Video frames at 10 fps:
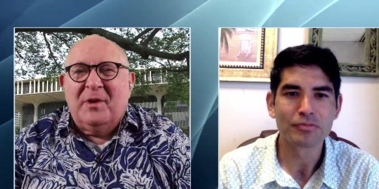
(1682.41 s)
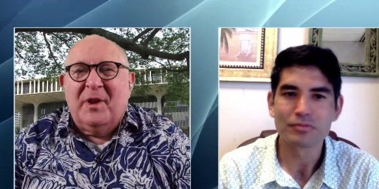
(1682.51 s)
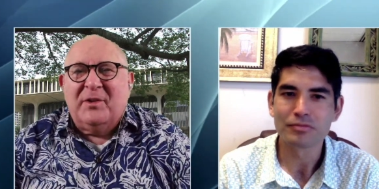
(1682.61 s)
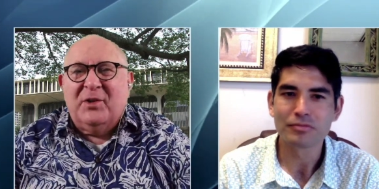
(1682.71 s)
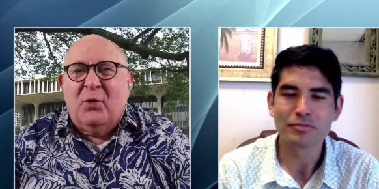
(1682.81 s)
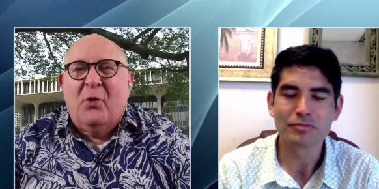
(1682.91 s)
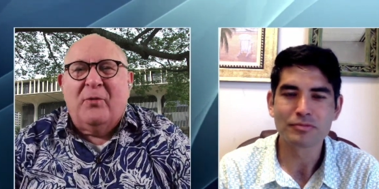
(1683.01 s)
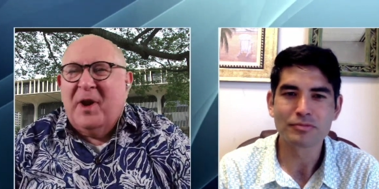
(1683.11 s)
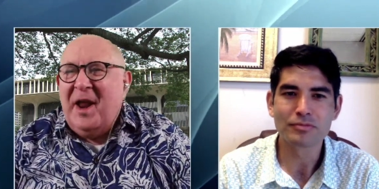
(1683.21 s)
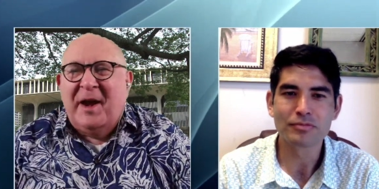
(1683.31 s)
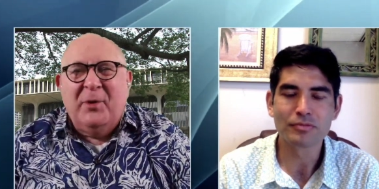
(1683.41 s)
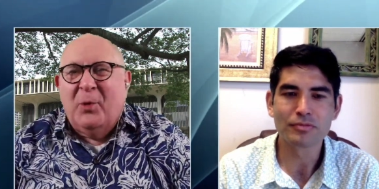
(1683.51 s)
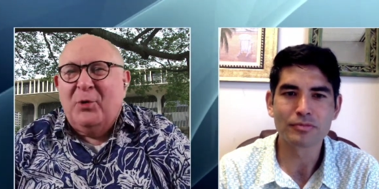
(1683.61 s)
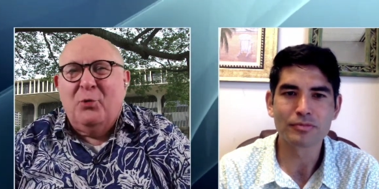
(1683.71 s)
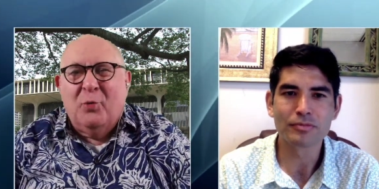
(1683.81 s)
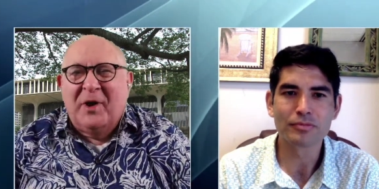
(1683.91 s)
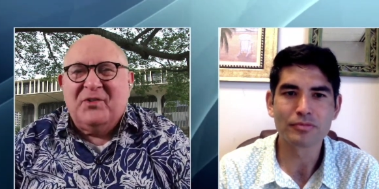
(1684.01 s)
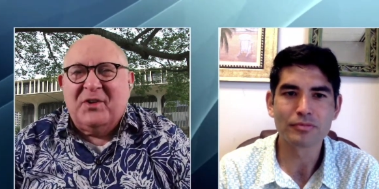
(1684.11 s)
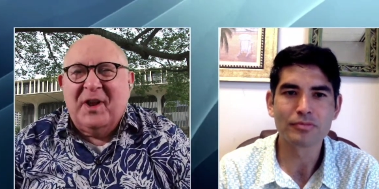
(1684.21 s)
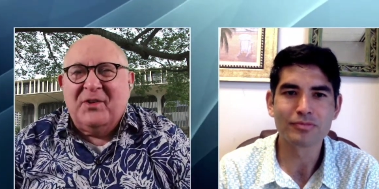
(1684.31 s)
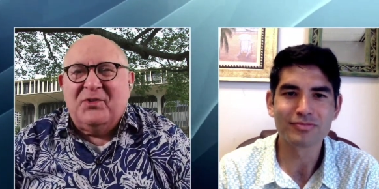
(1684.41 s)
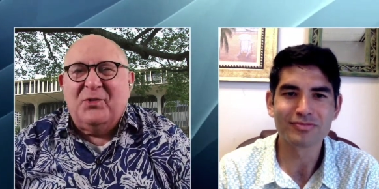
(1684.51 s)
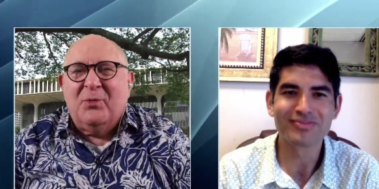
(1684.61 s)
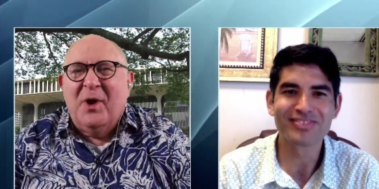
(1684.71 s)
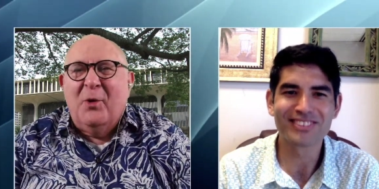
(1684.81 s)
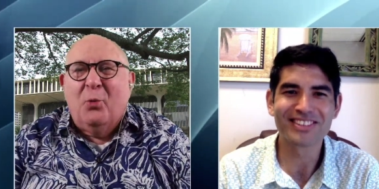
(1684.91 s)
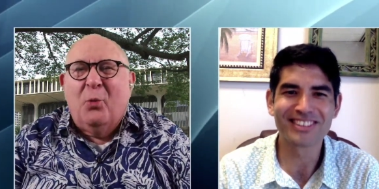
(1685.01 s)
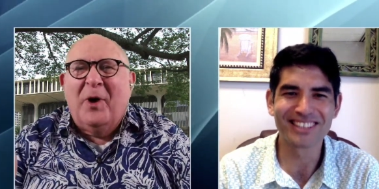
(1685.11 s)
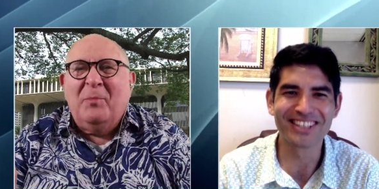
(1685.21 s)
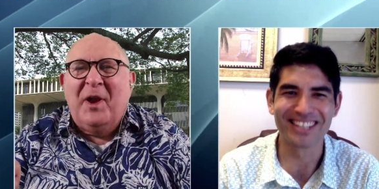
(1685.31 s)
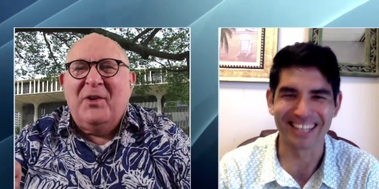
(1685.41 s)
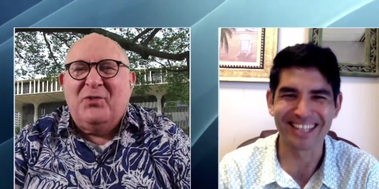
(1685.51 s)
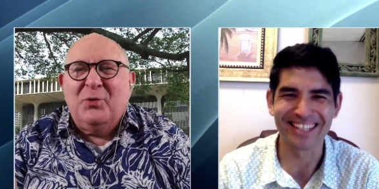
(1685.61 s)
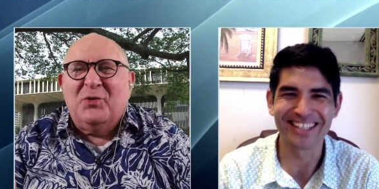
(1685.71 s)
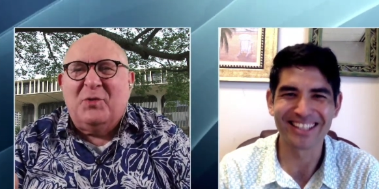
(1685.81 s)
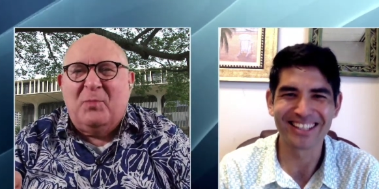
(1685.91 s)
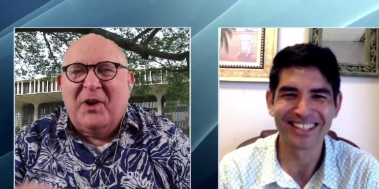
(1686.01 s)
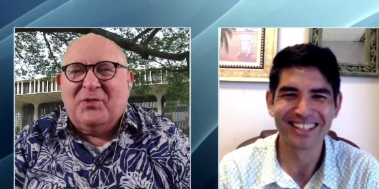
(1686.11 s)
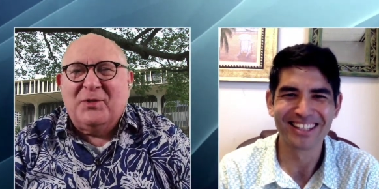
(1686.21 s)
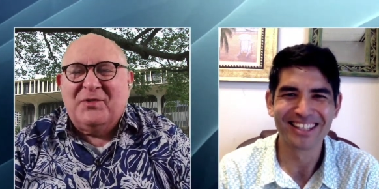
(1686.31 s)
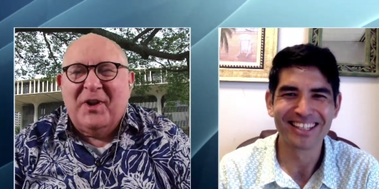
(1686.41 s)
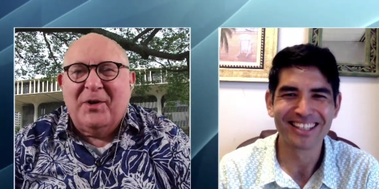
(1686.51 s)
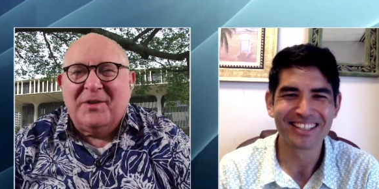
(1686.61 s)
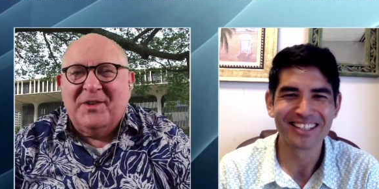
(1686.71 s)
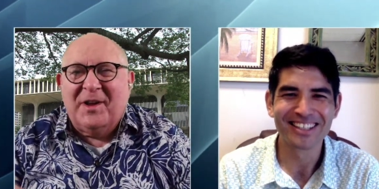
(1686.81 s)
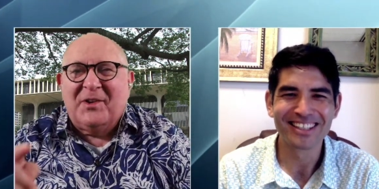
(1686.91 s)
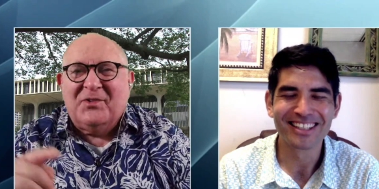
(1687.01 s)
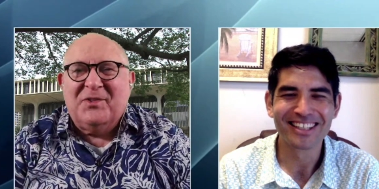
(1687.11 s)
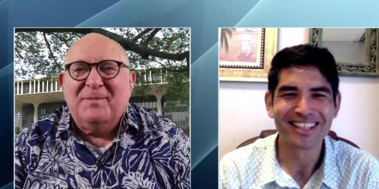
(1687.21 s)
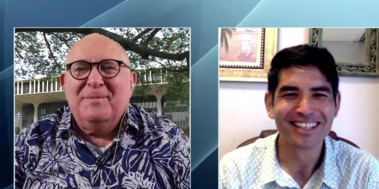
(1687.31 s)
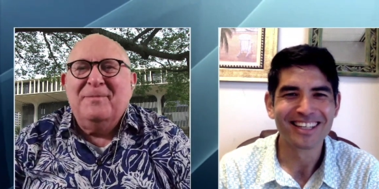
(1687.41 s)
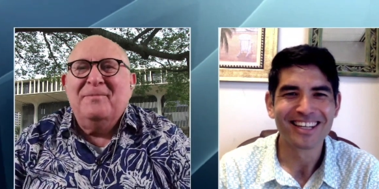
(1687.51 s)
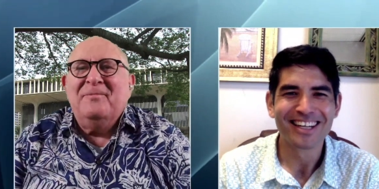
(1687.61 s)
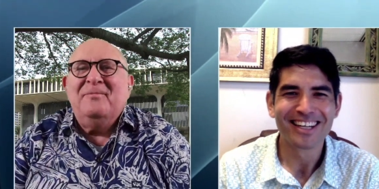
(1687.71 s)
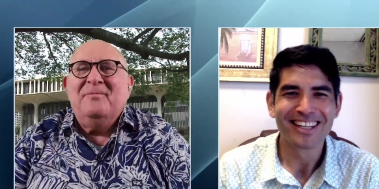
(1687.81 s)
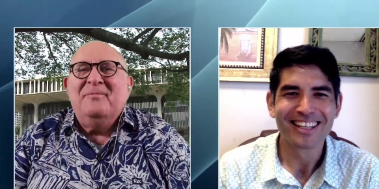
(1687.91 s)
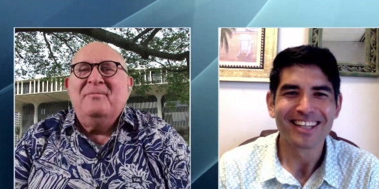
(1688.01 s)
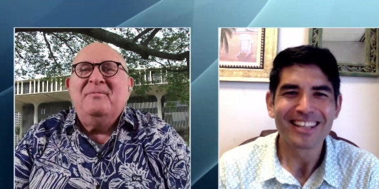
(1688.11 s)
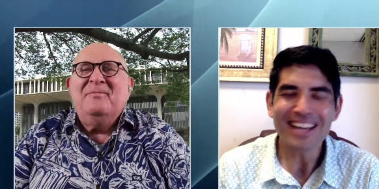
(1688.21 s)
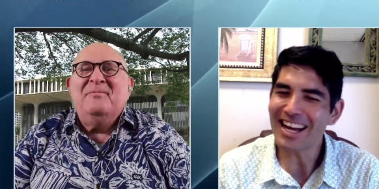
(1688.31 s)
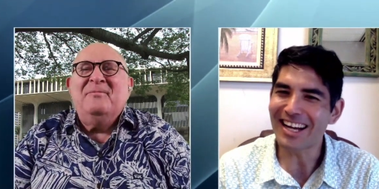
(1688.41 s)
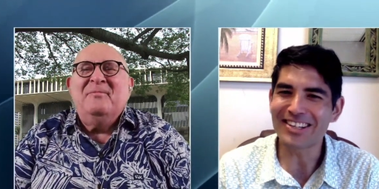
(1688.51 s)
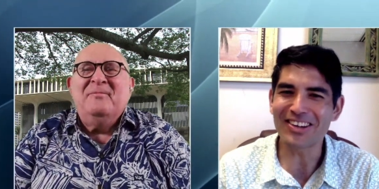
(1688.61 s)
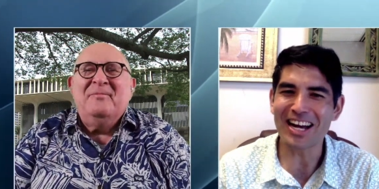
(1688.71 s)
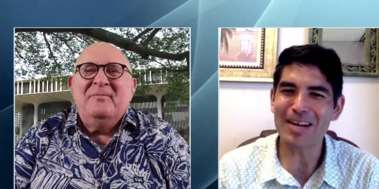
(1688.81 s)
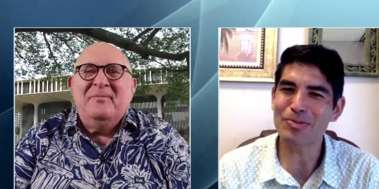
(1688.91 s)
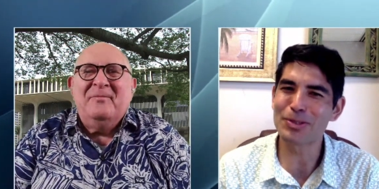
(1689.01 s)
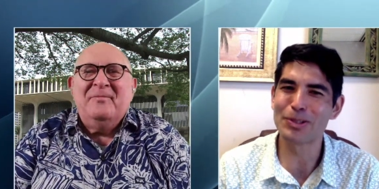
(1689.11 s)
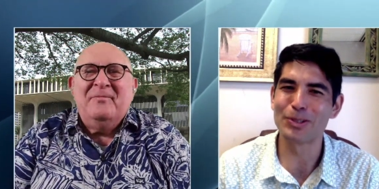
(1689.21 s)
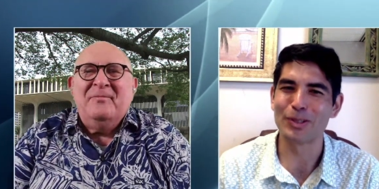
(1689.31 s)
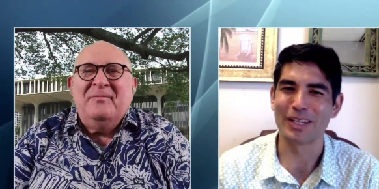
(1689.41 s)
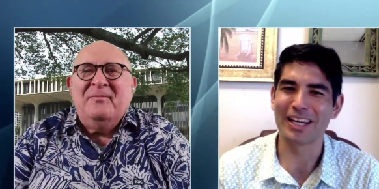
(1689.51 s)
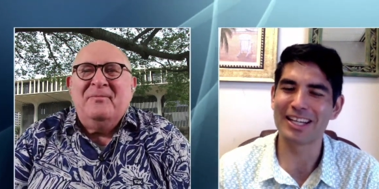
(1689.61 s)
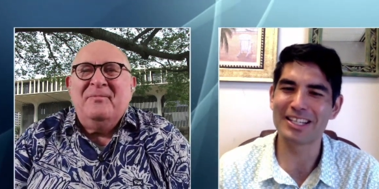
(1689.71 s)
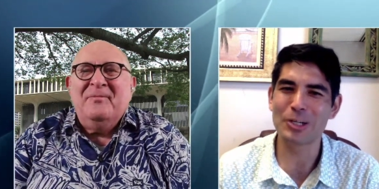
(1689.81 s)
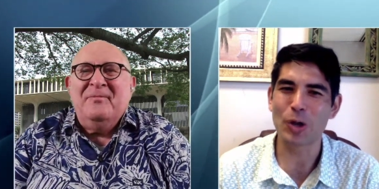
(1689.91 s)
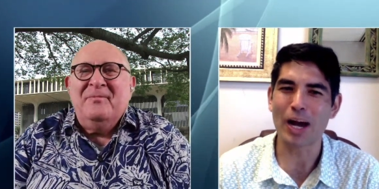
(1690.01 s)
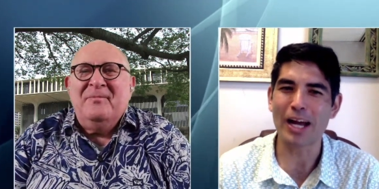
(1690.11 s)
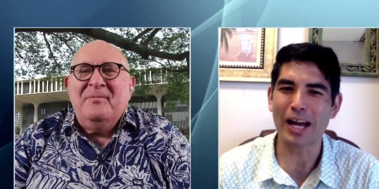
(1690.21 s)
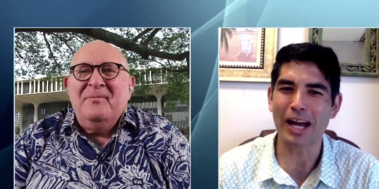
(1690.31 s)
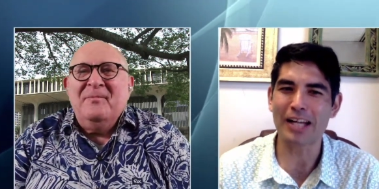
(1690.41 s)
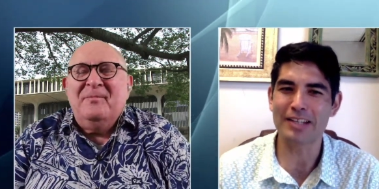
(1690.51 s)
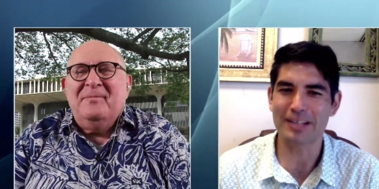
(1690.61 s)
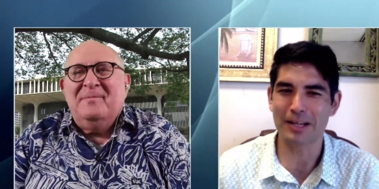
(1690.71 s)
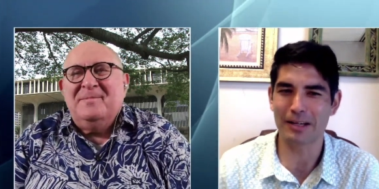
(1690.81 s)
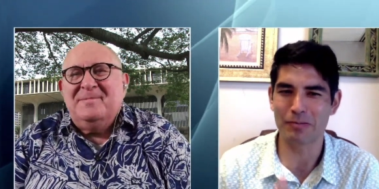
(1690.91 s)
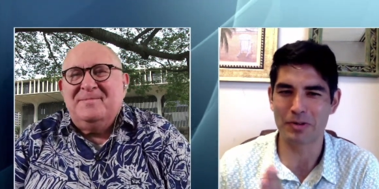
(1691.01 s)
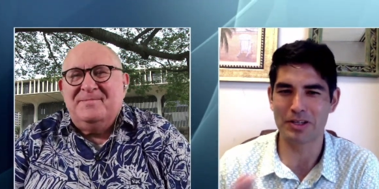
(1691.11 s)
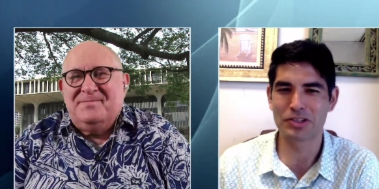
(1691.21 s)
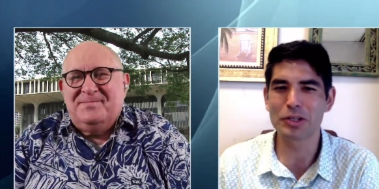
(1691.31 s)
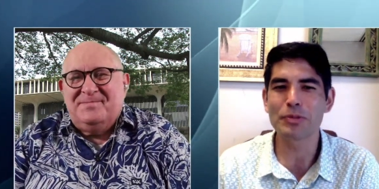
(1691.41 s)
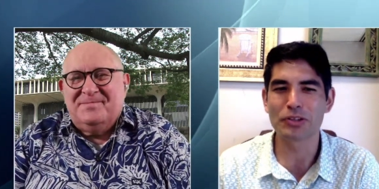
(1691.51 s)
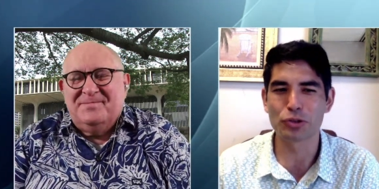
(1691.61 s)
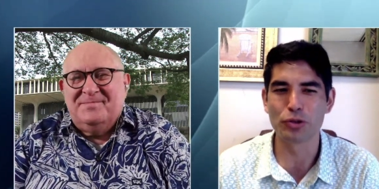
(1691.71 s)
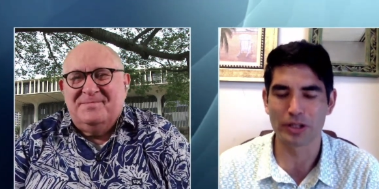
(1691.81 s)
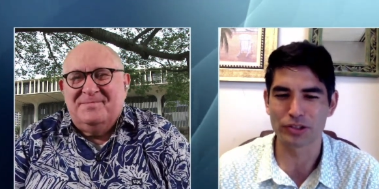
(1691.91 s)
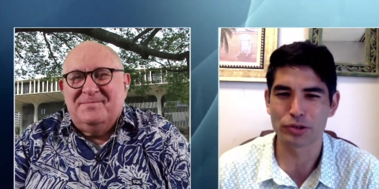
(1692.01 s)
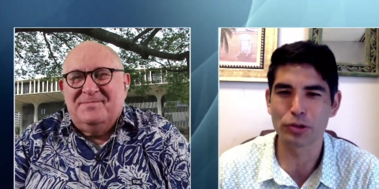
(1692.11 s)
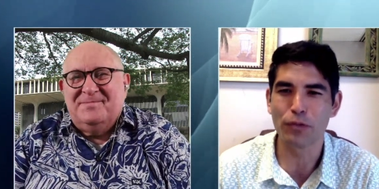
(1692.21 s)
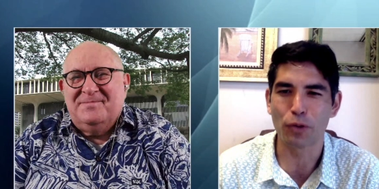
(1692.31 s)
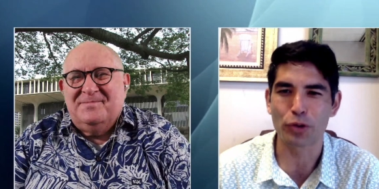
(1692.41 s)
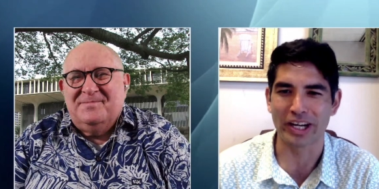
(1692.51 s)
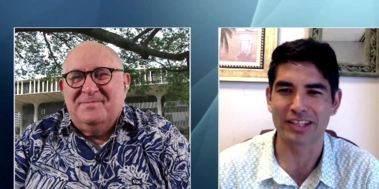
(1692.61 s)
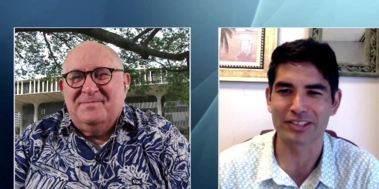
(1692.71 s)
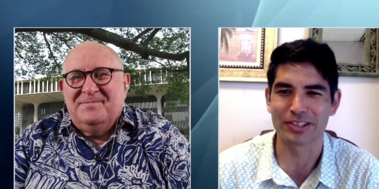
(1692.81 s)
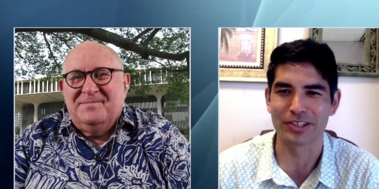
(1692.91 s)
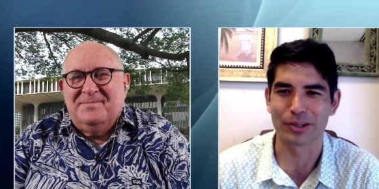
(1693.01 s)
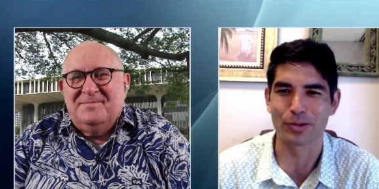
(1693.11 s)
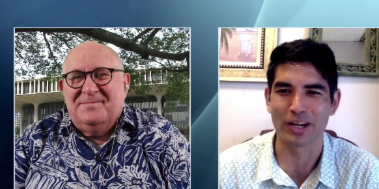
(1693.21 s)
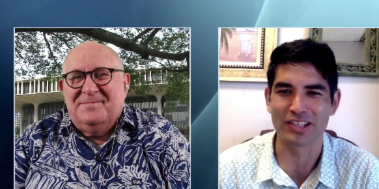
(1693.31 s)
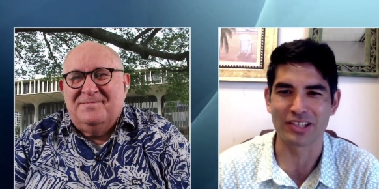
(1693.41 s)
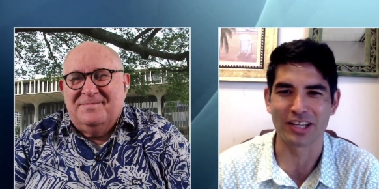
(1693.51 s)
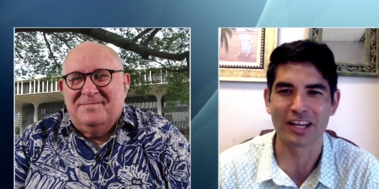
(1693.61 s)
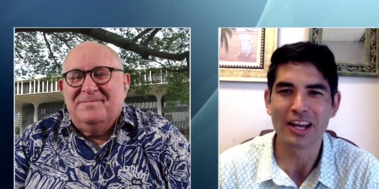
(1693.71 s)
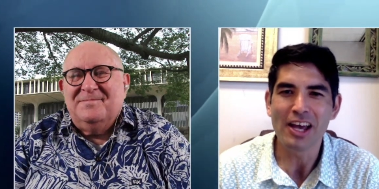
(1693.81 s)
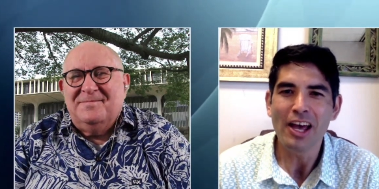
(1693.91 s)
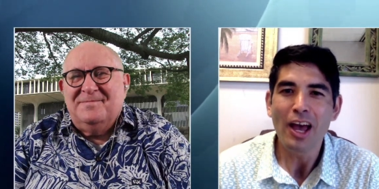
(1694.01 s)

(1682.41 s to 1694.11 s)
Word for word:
Speaker 1: be elected over anyone who runs against you. What okay. makes you special, Derek? Tell us.
Speaker 2: Yeah, no, absolutely. And you know, I I guess I it's going to be two it's a twofold answer to your question.